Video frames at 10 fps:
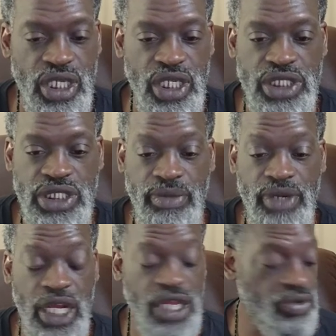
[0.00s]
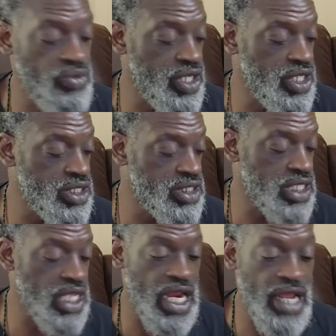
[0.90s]
the other readings
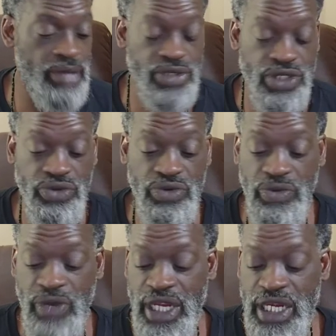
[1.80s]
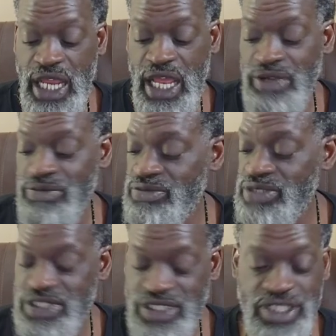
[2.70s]
that I'm doing right now,
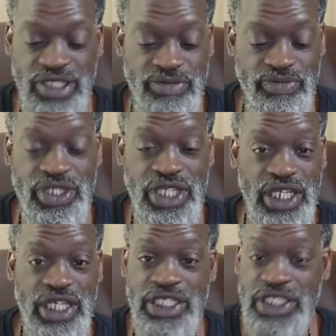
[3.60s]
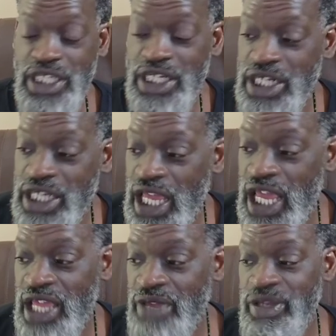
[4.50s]
particularly Skin in the
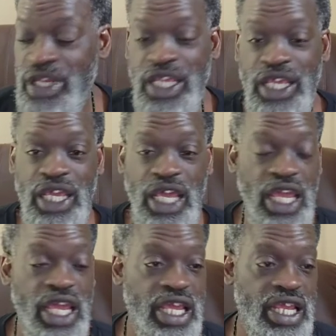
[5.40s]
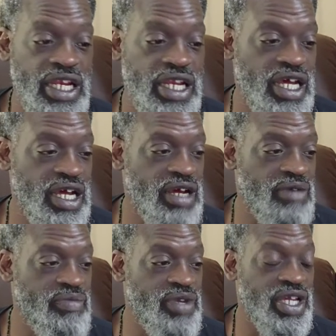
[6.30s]
Game and
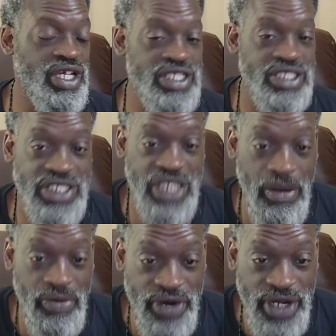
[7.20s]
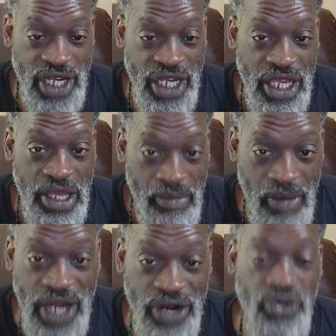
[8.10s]
being a stubborn
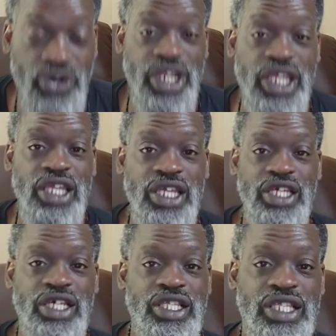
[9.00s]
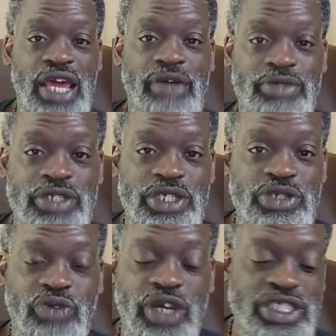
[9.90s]
minority type
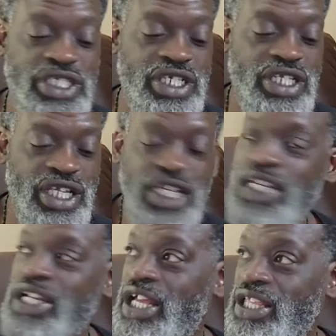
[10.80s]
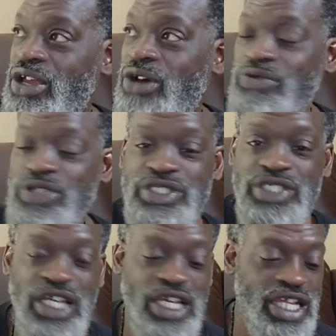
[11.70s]
situation. I thought was
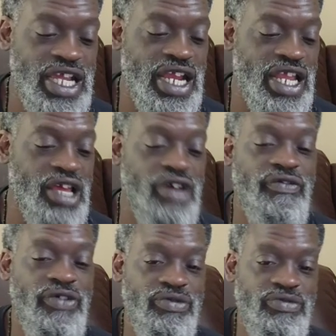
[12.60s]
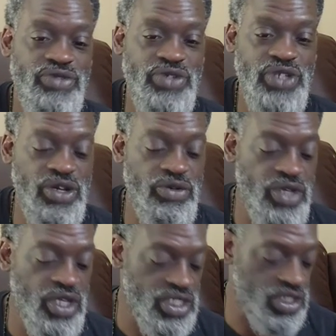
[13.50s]
kind of helpful,
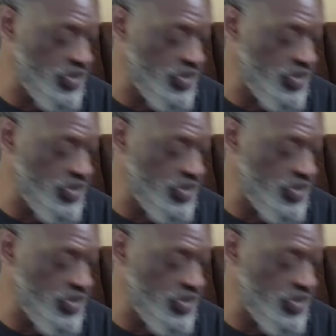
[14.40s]
So we're